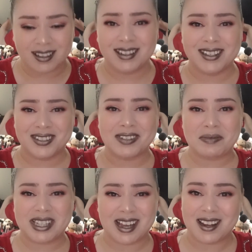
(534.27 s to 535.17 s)
Use a
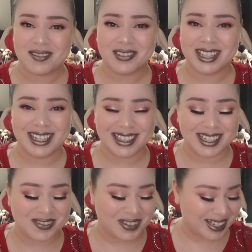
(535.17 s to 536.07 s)
metallic one like
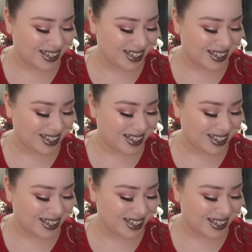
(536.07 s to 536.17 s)
this one.